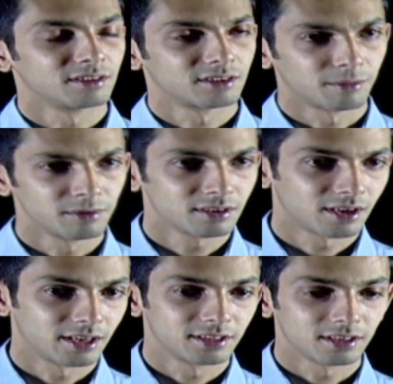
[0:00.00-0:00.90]
in Tamil,
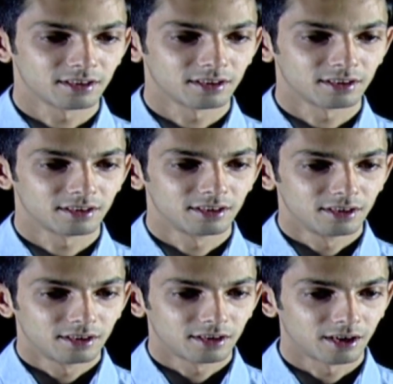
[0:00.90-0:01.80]
I think
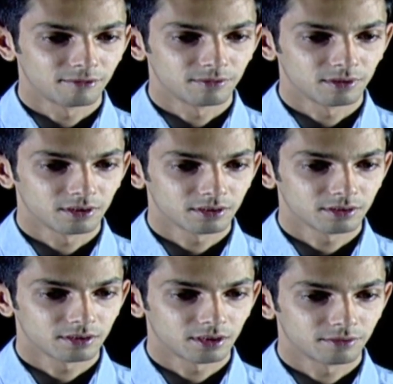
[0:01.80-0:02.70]
I've
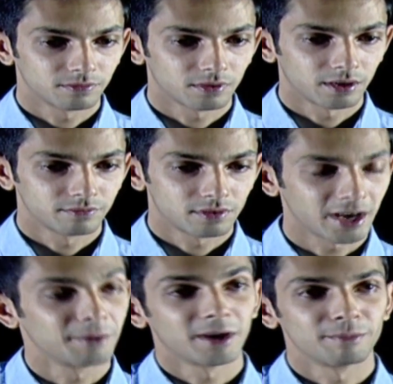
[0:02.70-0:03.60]

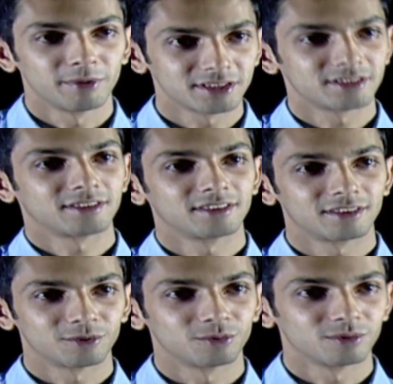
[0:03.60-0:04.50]
tried my best
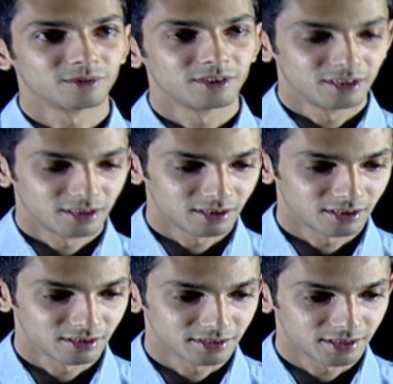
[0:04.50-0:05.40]
to
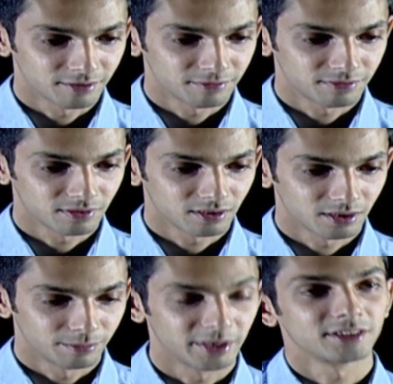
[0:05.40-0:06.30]
give
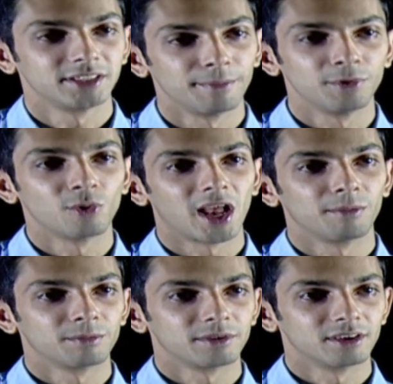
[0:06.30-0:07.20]
a best debut
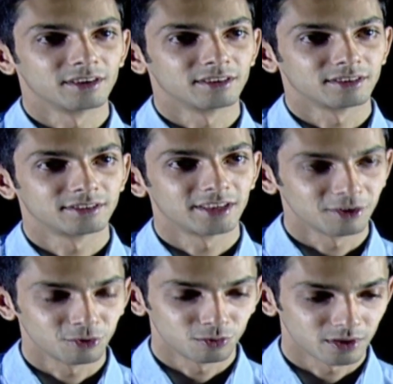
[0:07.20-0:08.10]
album here in
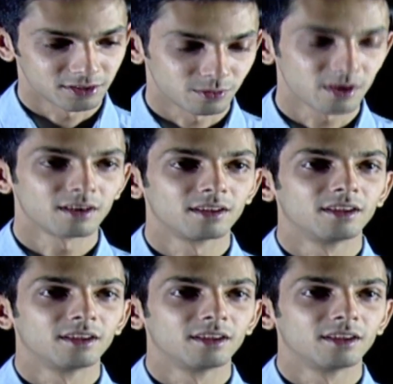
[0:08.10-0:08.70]
Telugu as well.